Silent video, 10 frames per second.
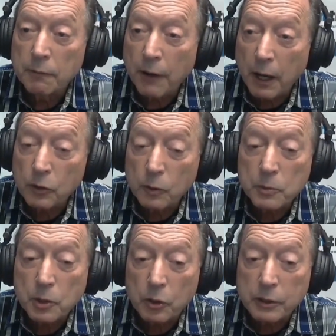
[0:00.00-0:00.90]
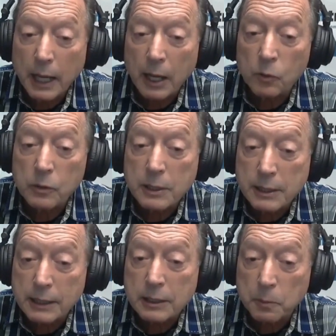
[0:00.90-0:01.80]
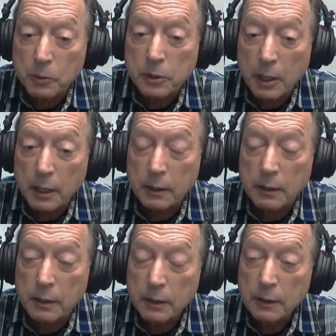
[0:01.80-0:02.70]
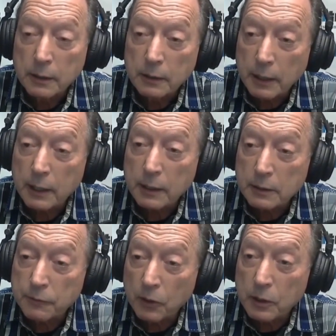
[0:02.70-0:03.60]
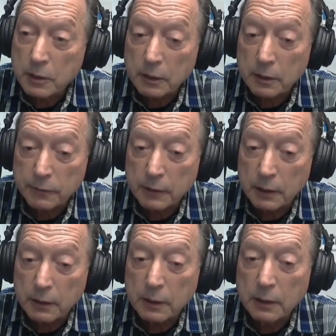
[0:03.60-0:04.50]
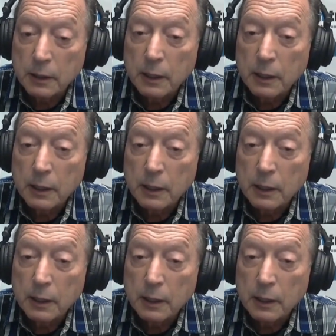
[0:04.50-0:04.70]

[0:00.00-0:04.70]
volumes are down 6%. That is very significant.